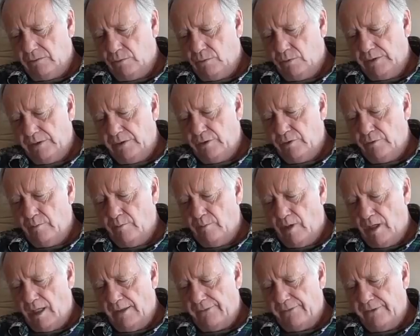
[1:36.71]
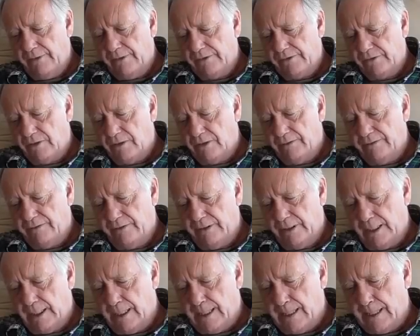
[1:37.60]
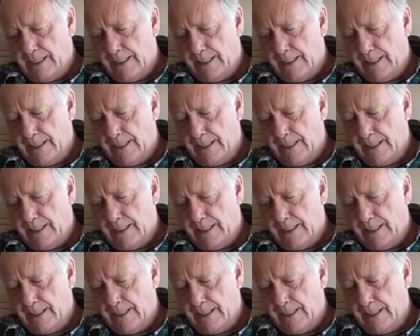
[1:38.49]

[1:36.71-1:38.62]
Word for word: when you bought this R V?